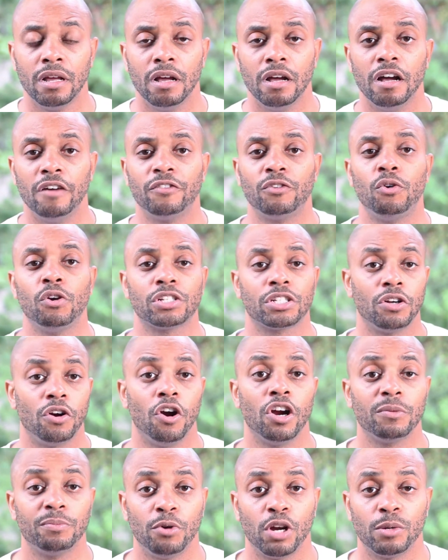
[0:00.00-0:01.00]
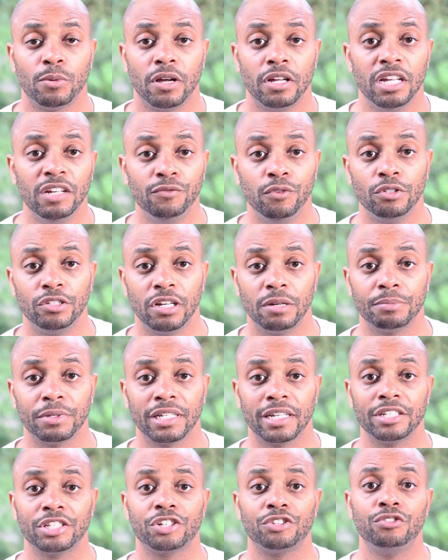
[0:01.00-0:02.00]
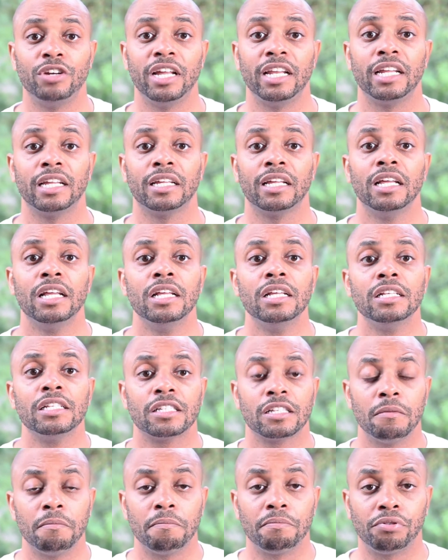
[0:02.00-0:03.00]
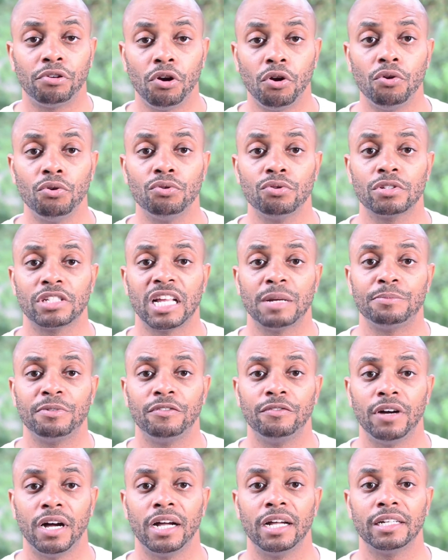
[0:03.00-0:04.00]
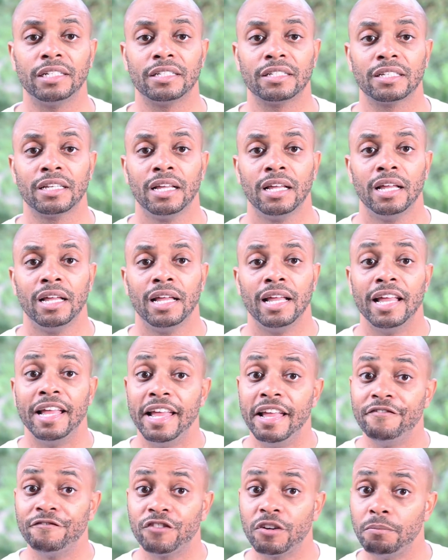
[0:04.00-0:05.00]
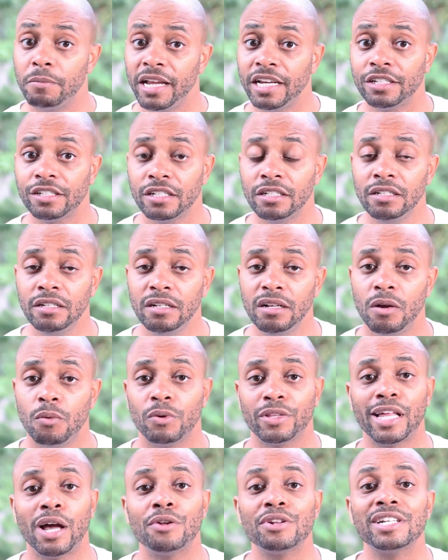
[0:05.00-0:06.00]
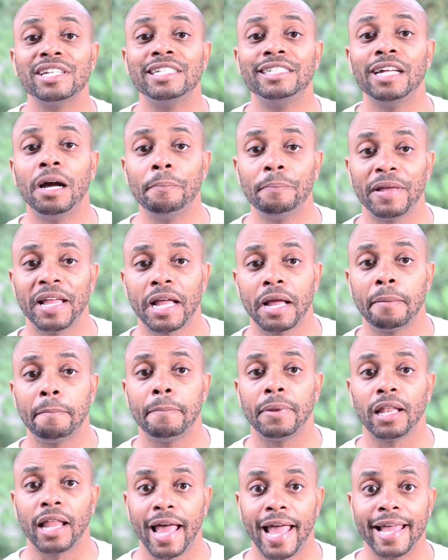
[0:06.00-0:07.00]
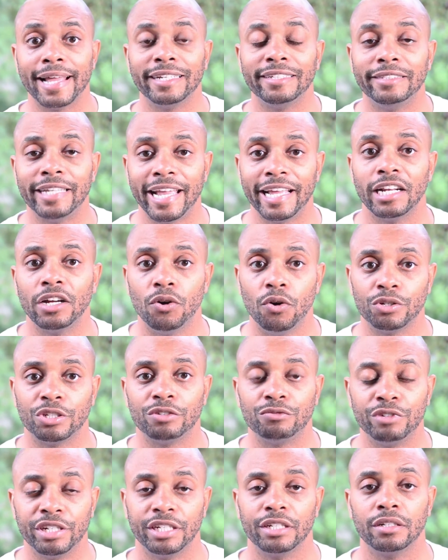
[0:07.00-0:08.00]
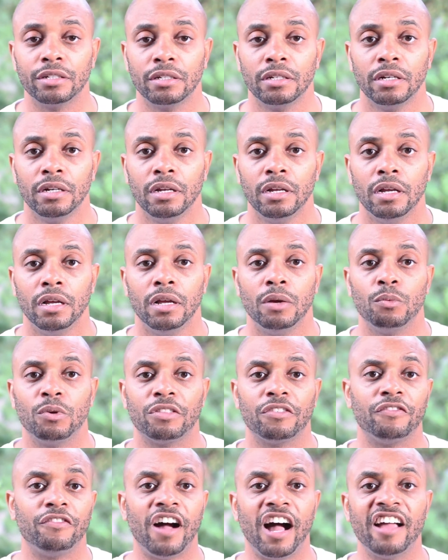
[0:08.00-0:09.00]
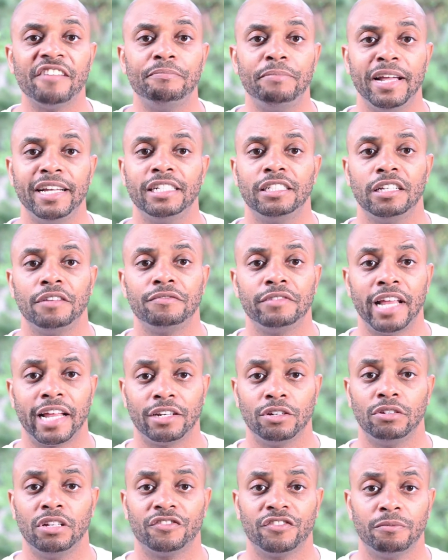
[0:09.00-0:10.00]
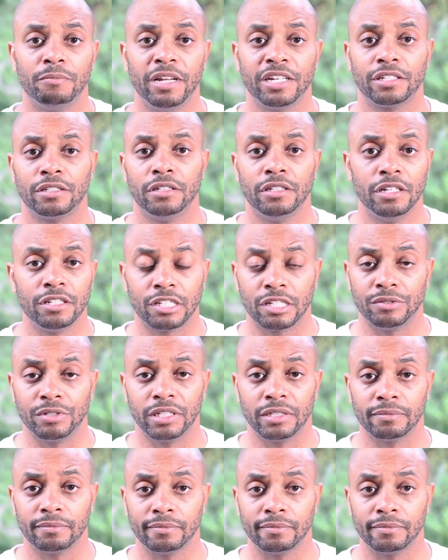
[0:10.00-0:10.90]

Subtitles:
Of course, the hard part about info dumping is creating some prose that provides information without dumping bland data on the reader with 5 pages of technical information and history.